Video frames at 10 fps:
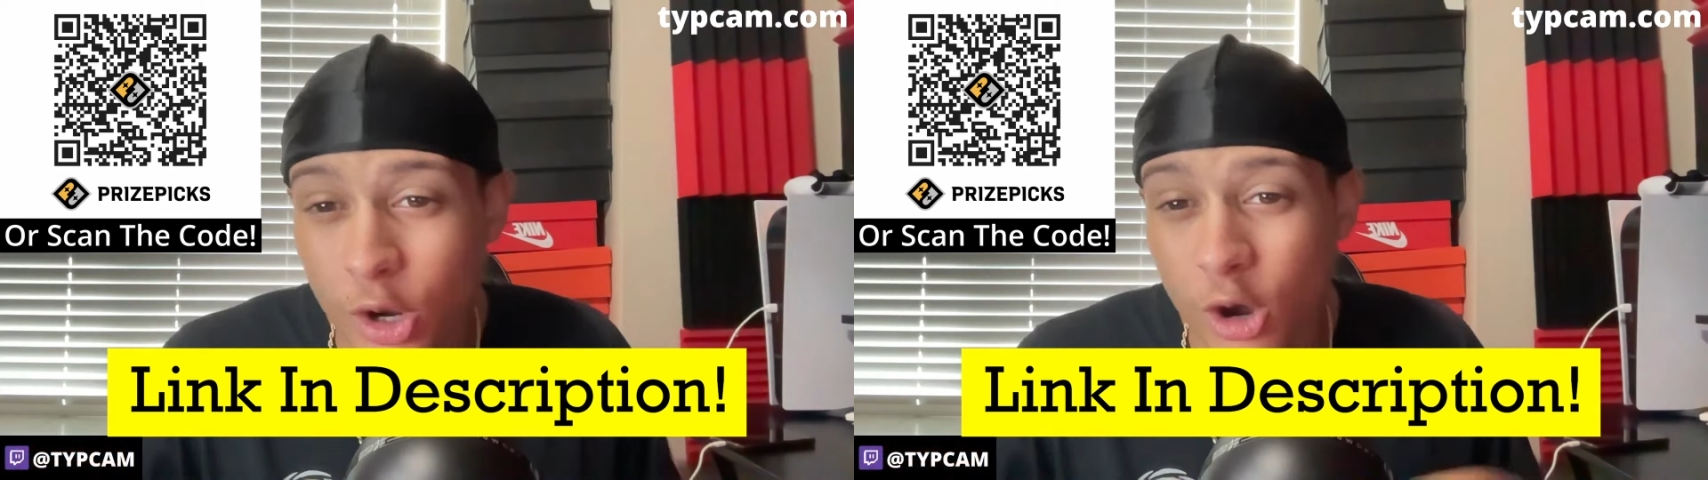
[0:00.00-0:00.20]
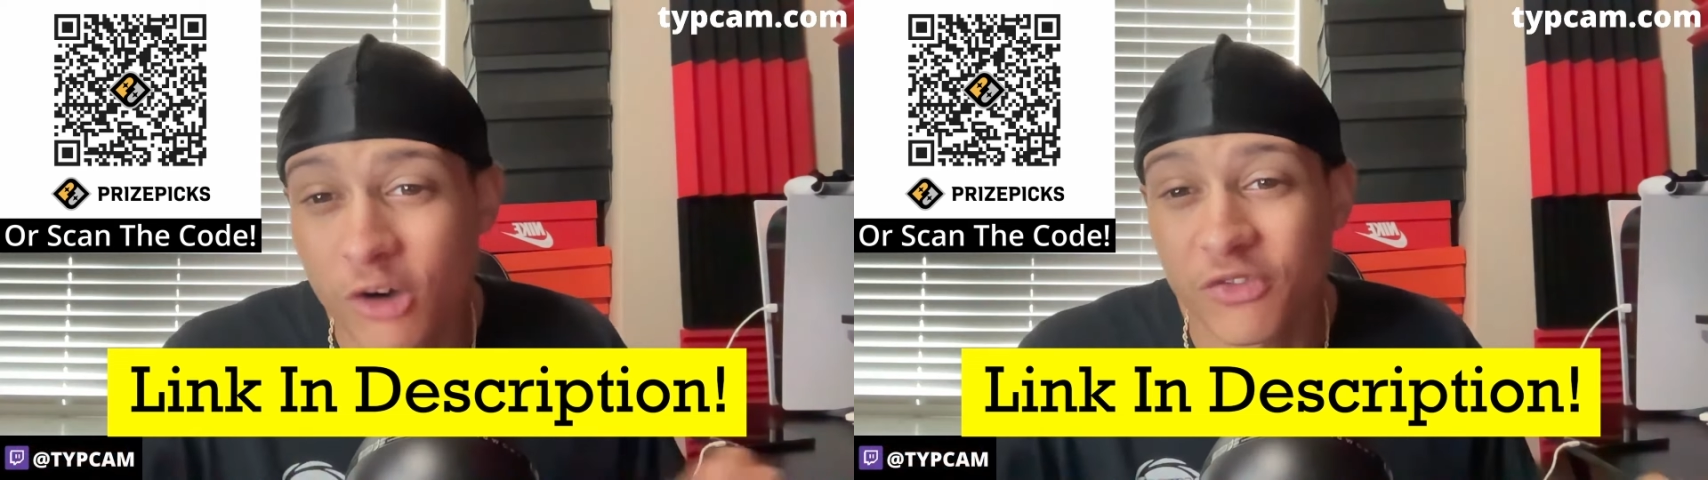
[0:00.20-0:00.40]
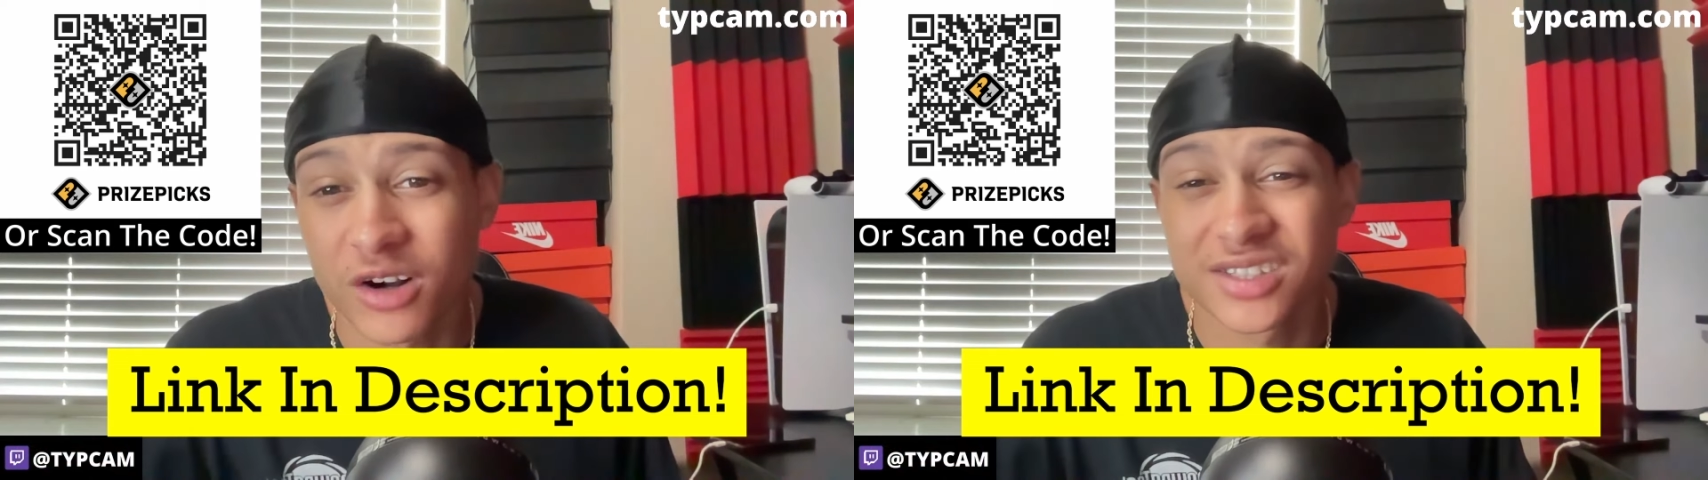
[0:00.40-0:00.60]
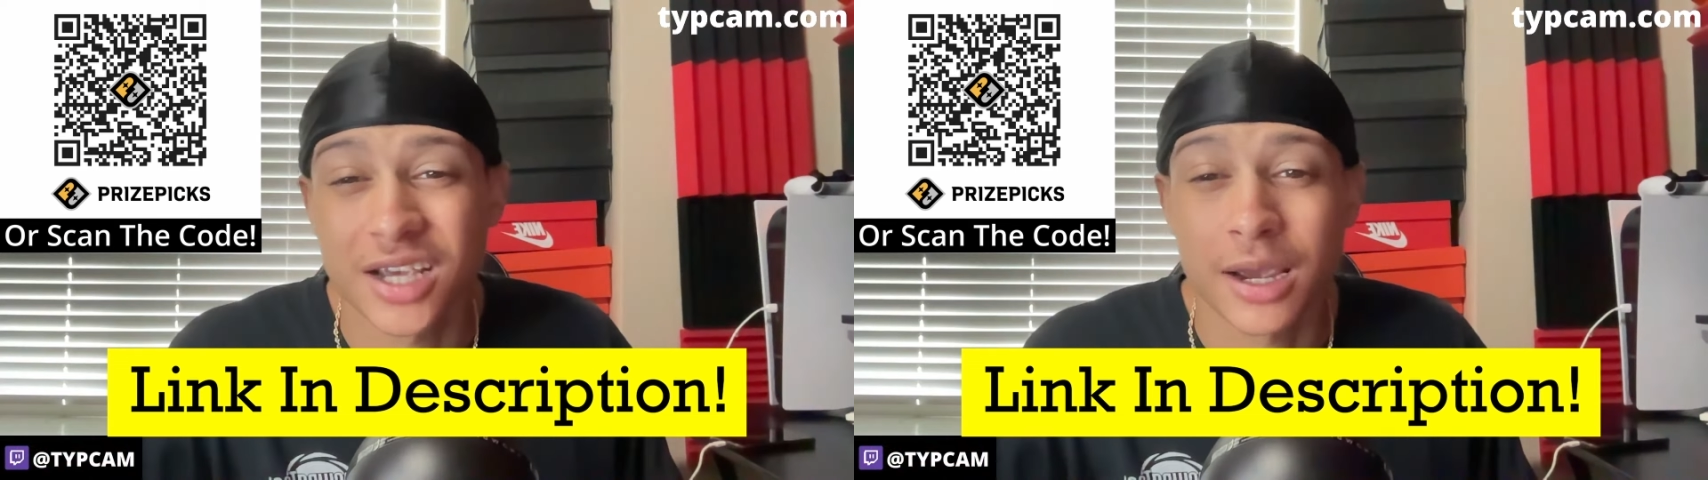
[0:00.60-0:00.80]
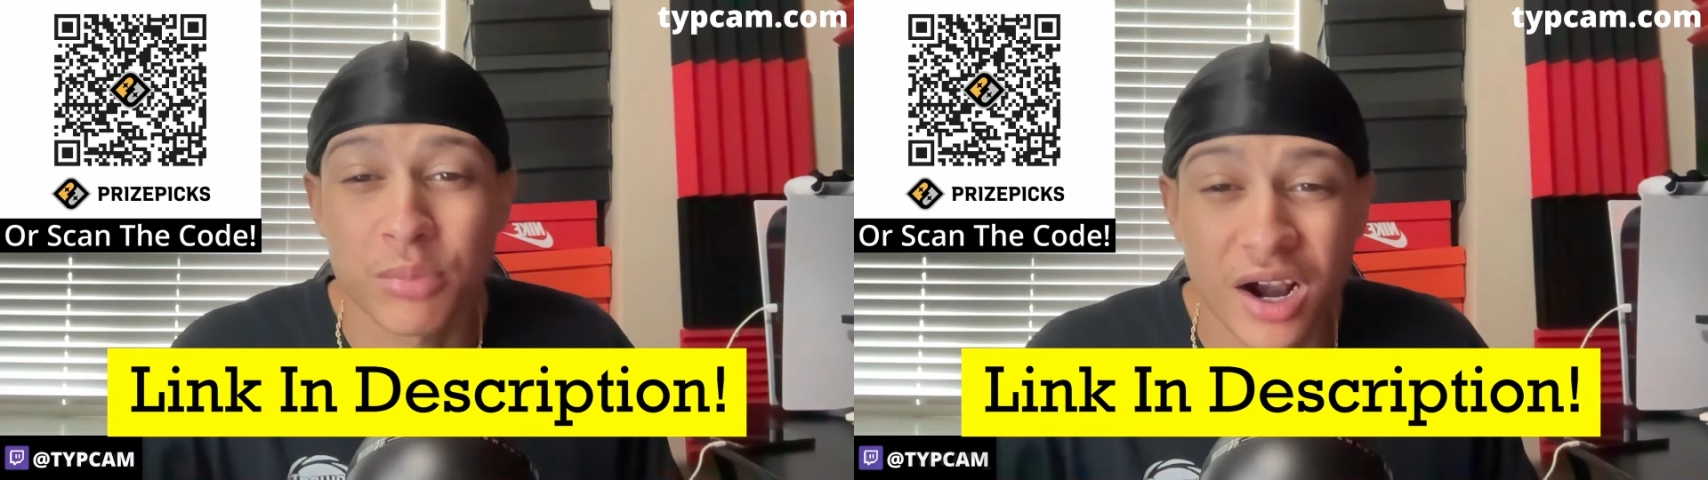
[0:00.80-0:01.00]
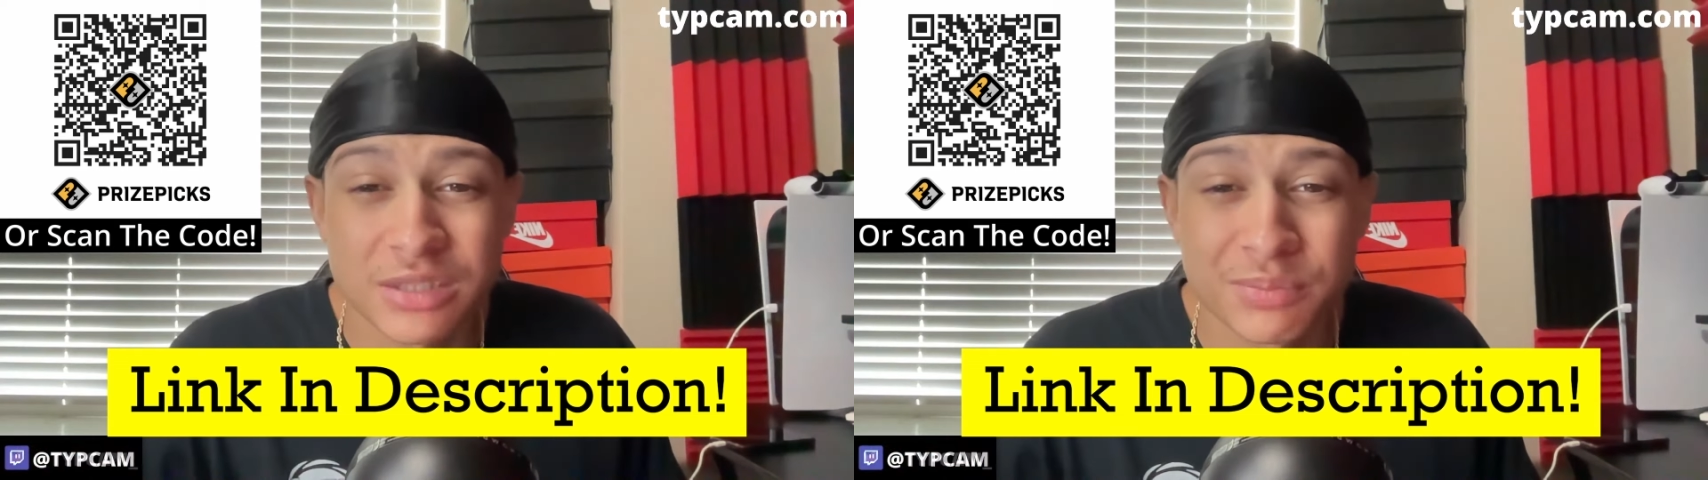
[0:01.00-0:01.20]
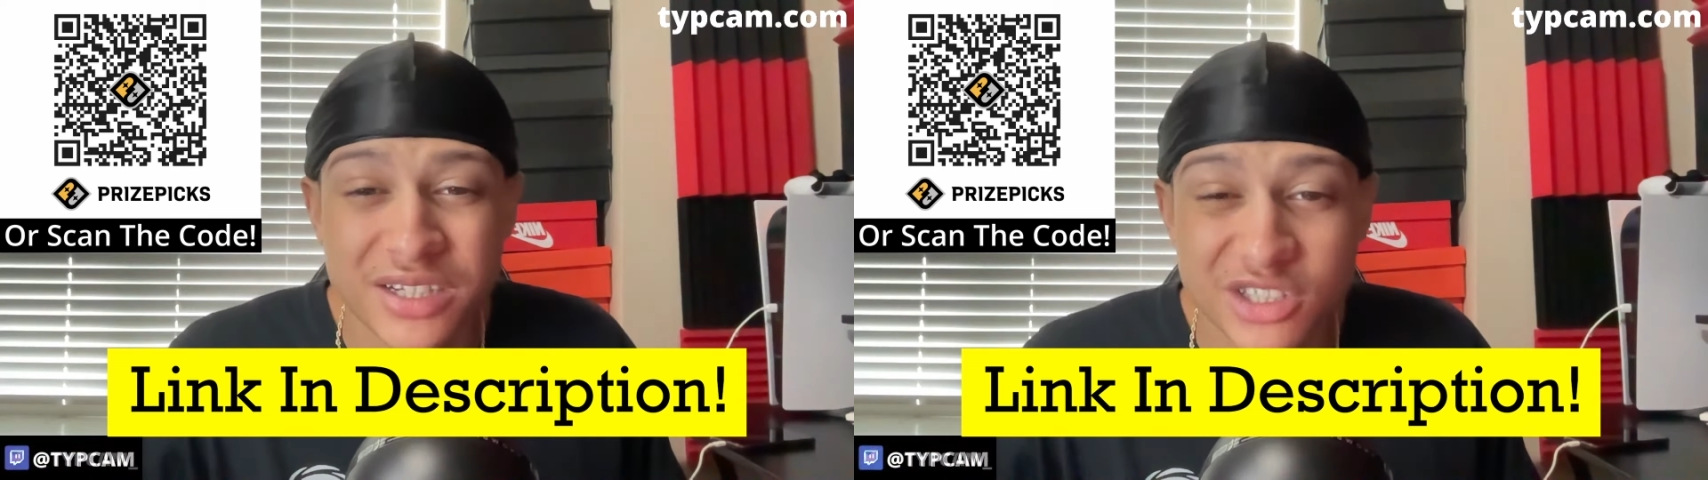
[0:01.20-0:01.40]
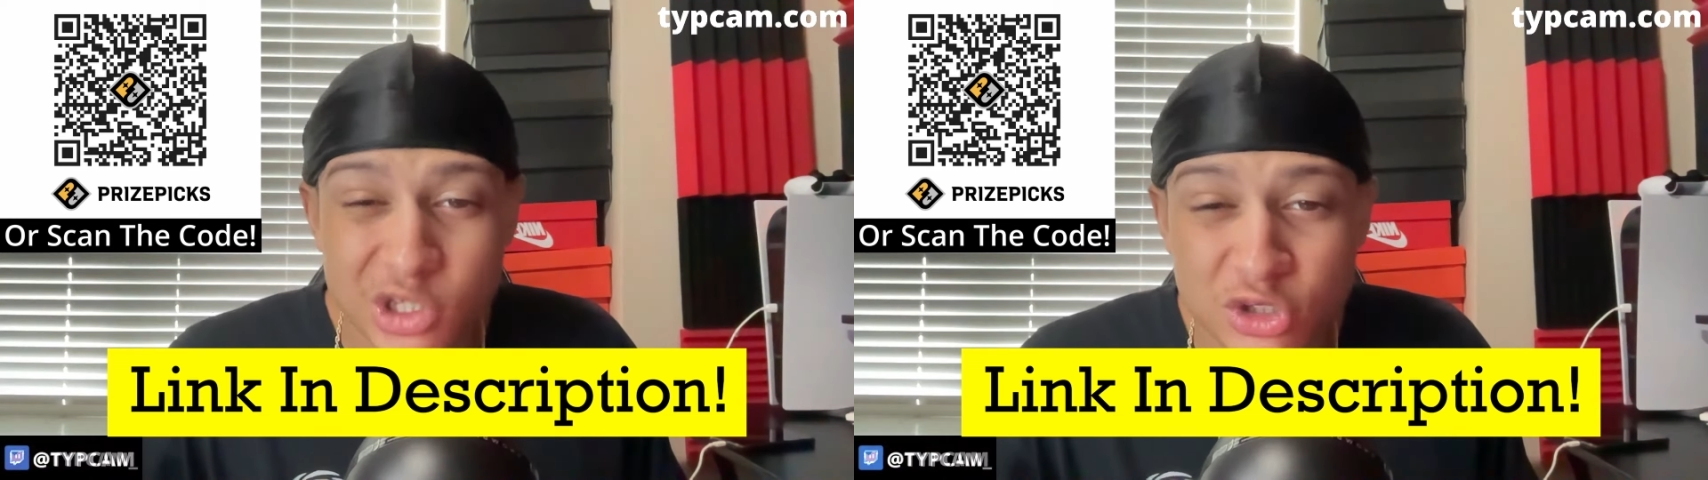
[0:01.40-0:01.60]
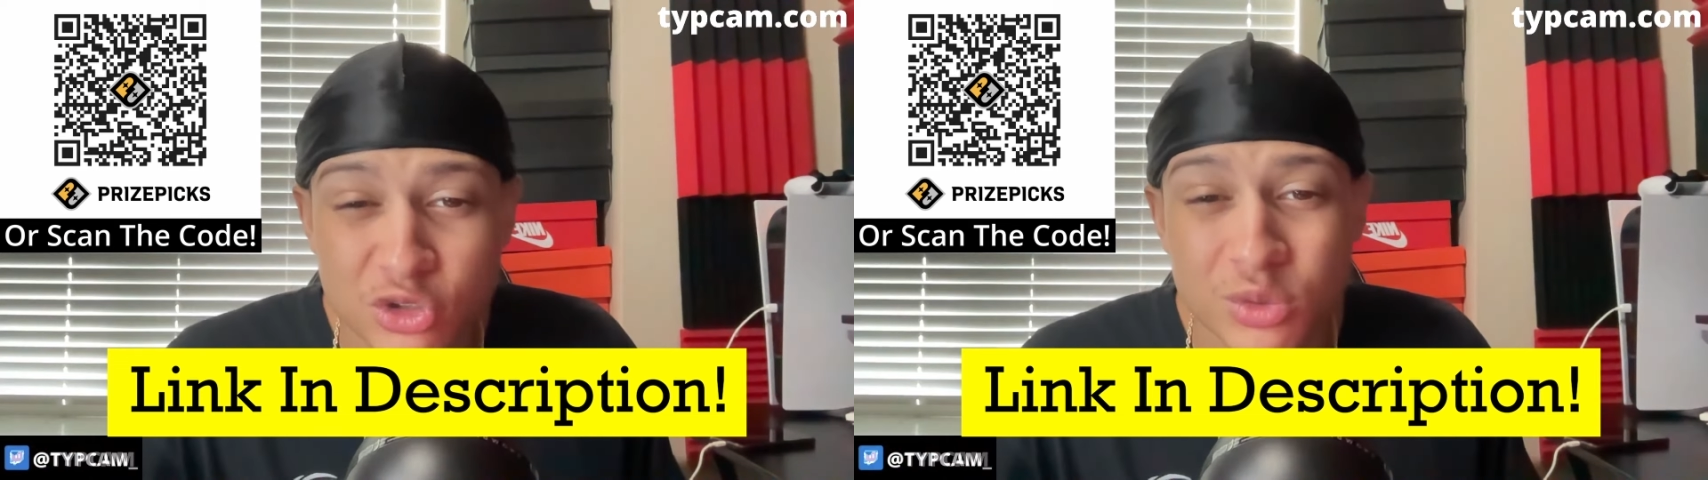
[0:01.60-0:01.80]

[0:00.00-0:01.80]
All first-time Prize Picks users